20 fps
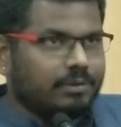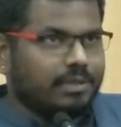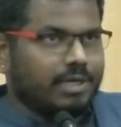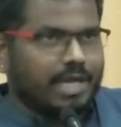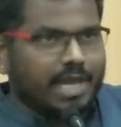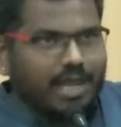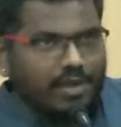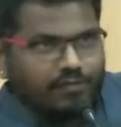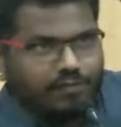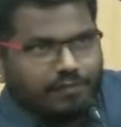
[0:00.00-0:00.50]

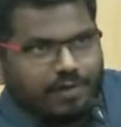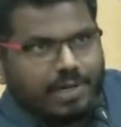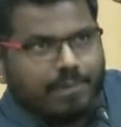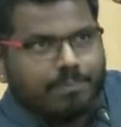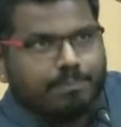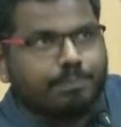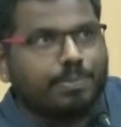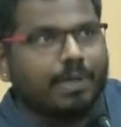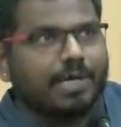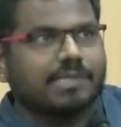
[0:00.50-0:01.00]
that
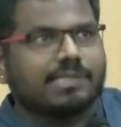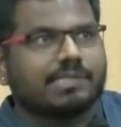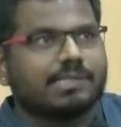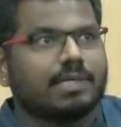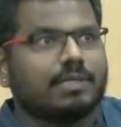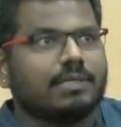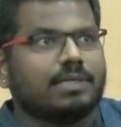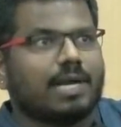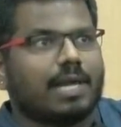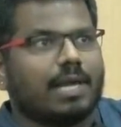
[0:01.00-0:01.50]
every
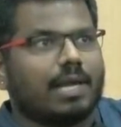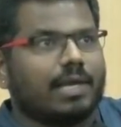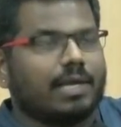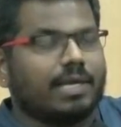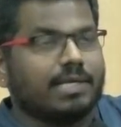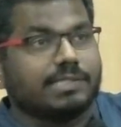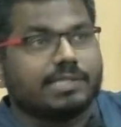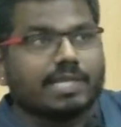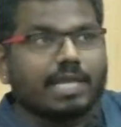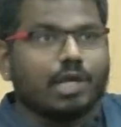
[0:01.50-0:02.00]
person
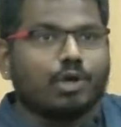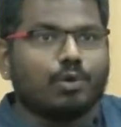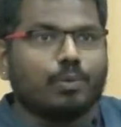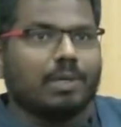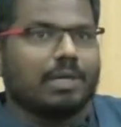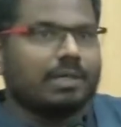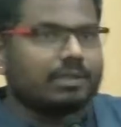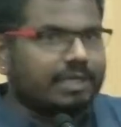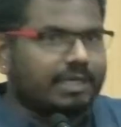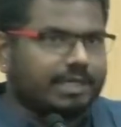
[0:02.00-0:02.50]
is
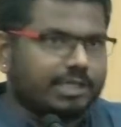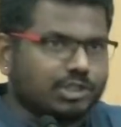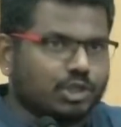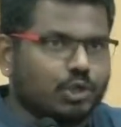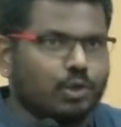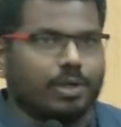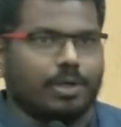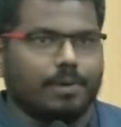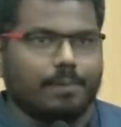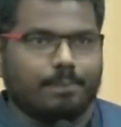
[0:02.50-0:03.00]
equal, that is
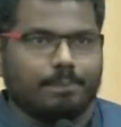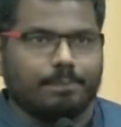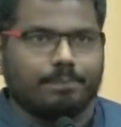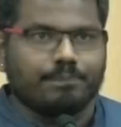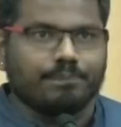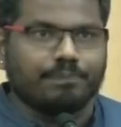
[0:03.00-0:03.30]
good.